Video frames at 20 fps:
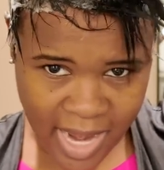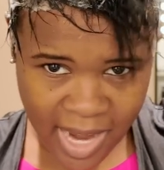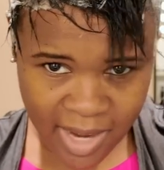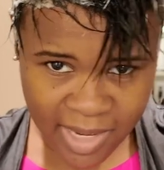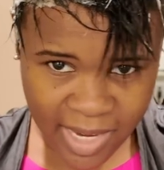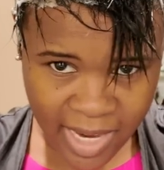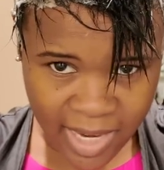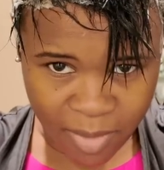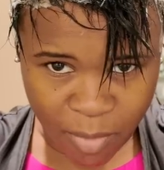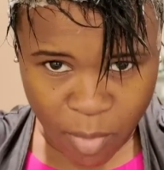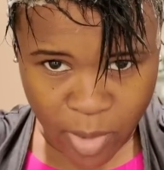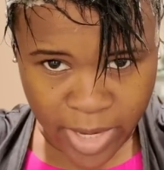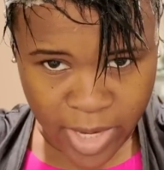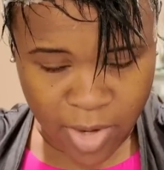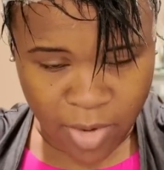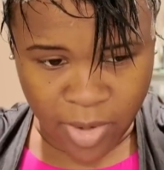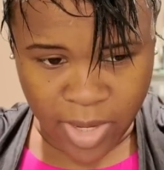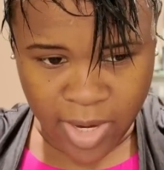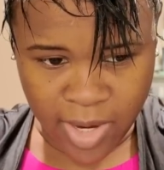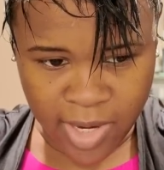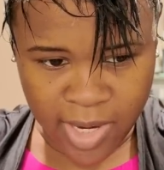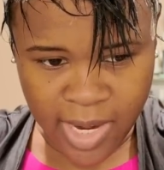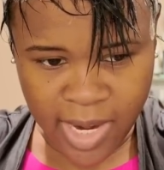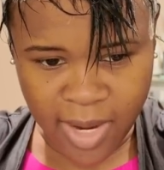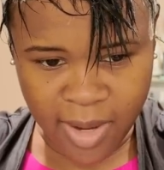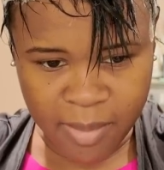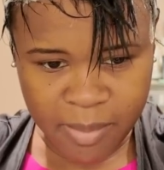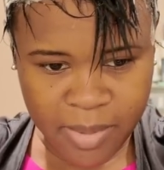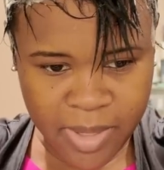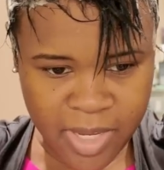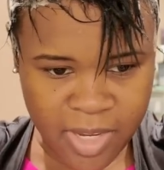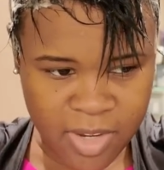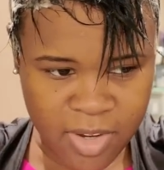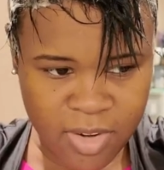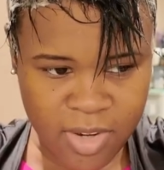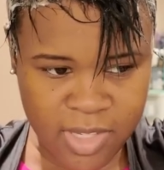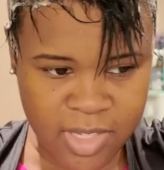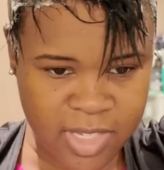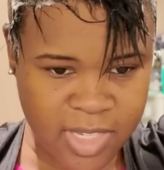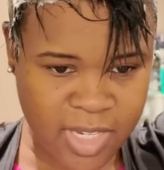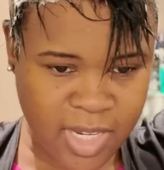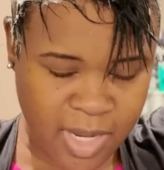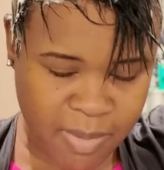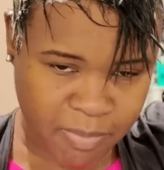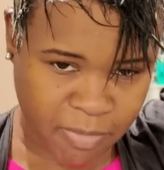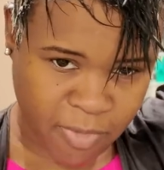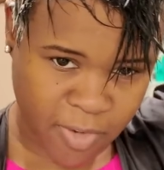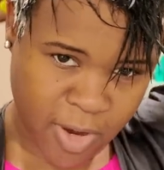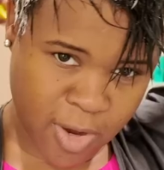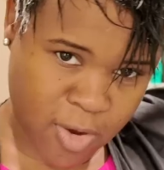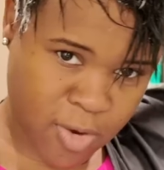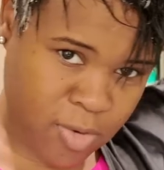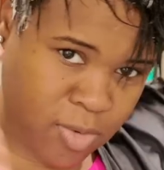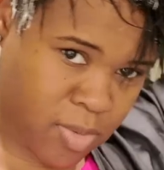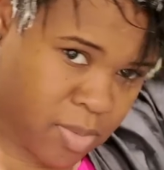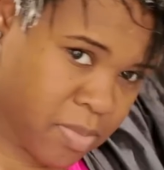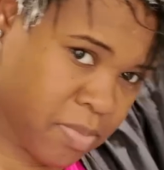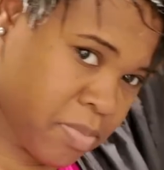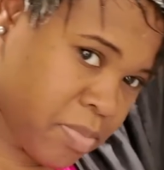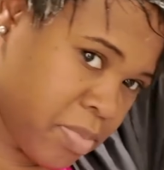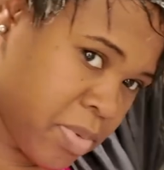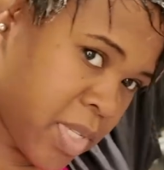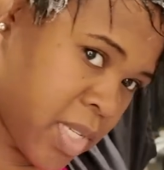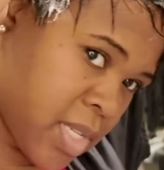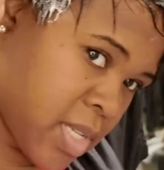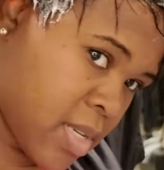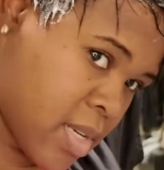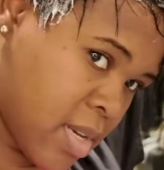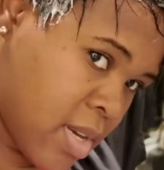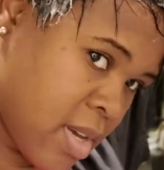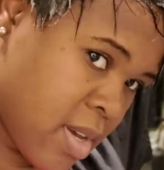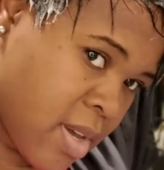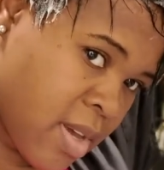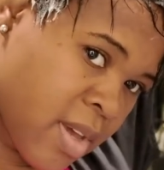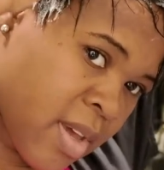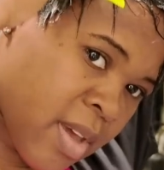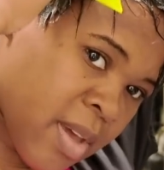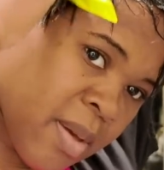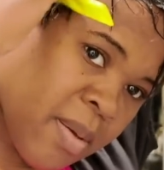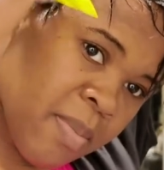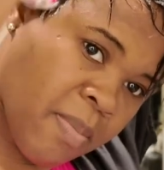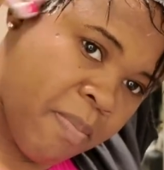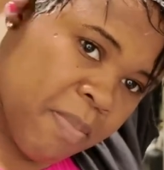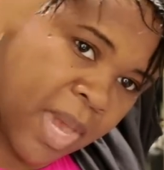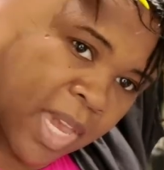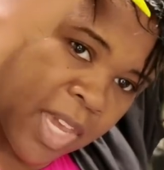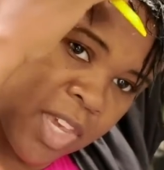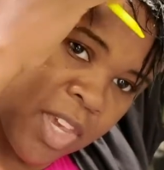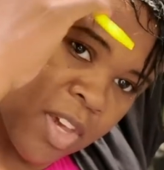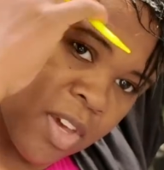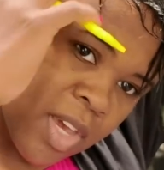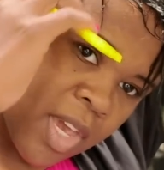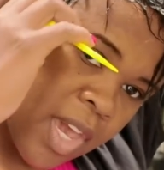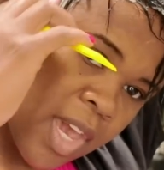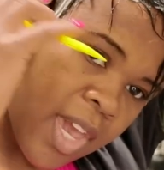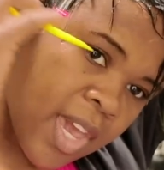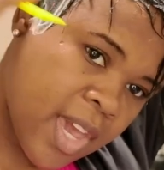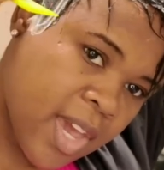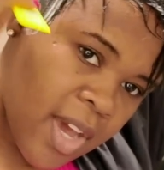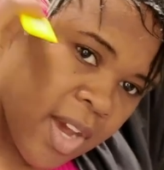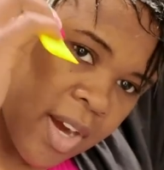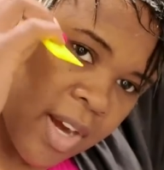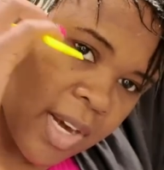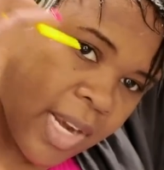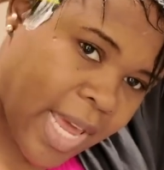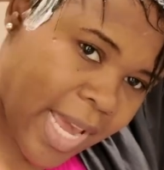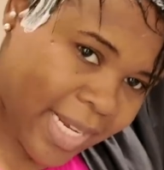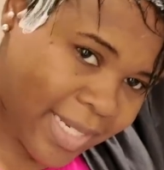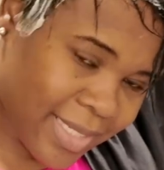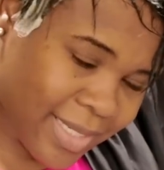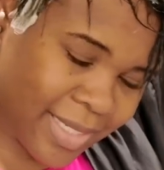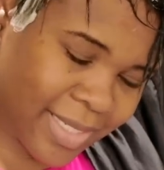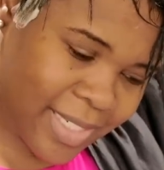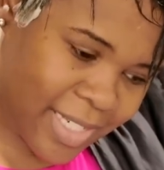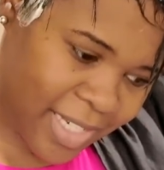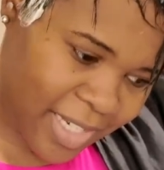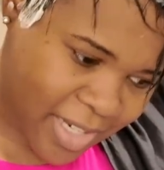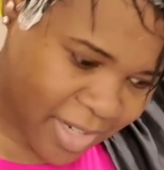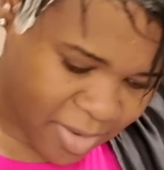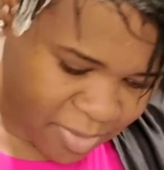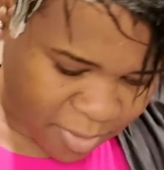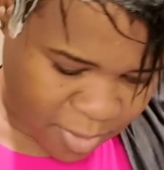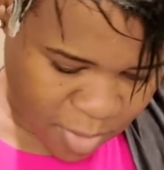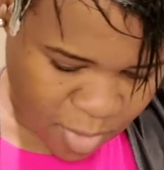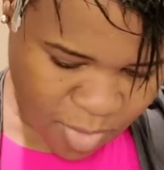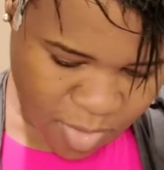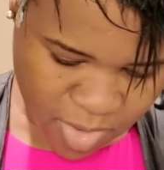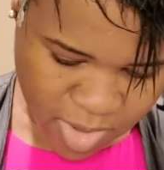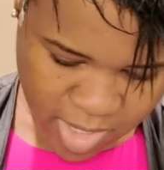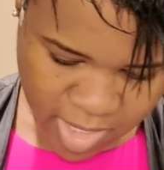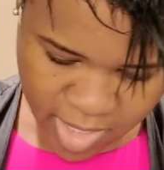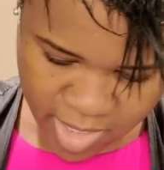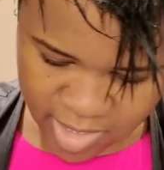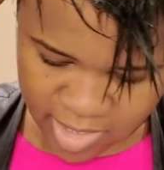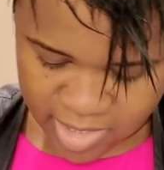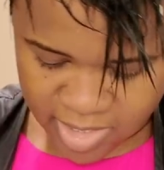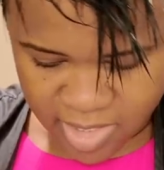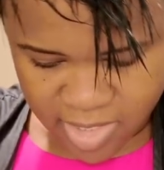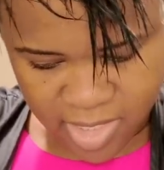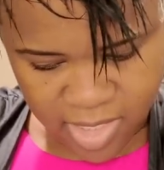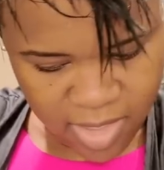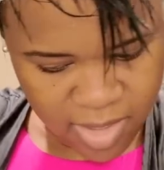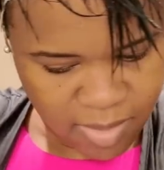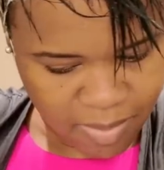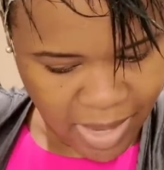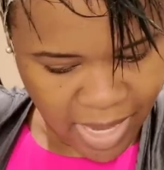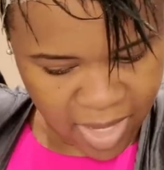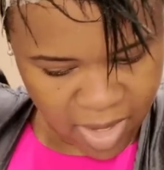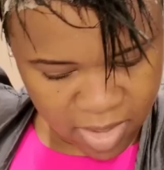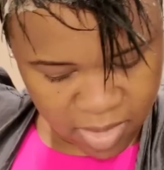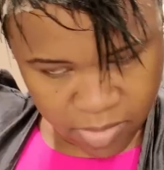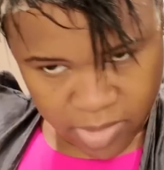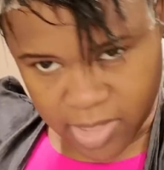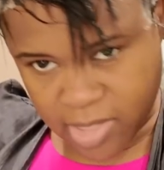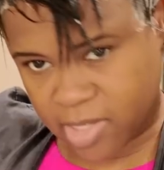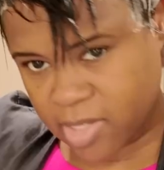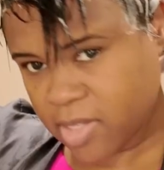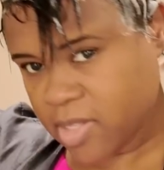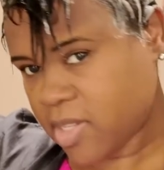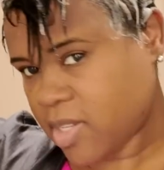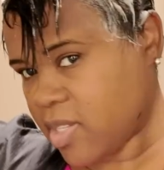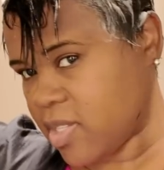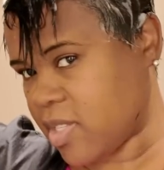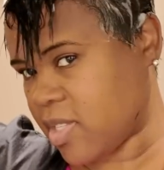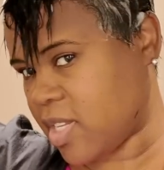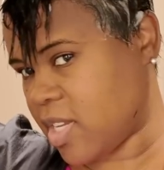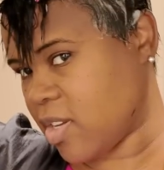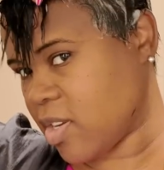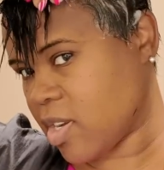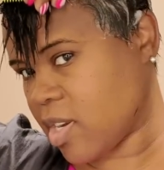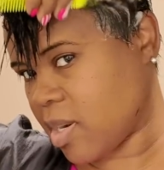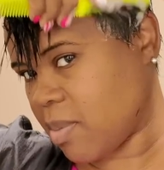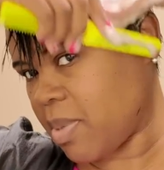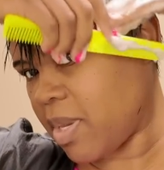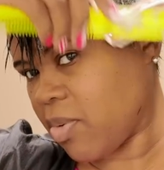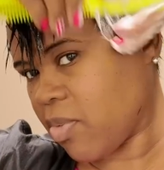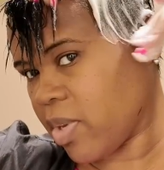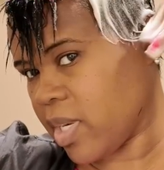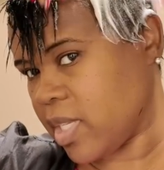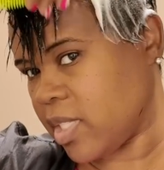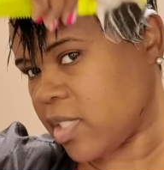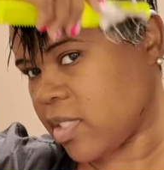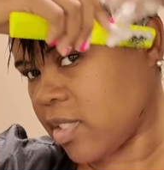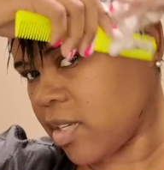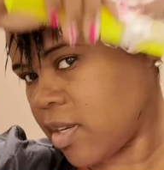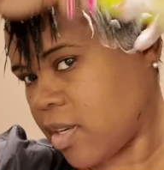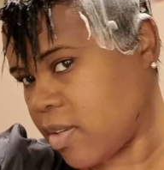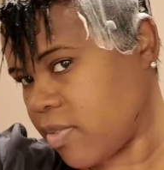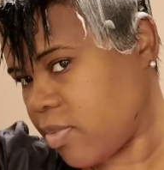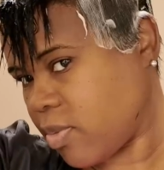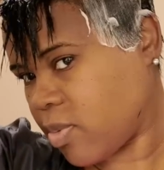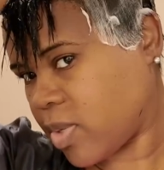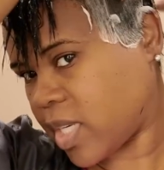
Not weigh your hair down, but some foams make your hair like stiff, or this still, my hair really is still going to be really soft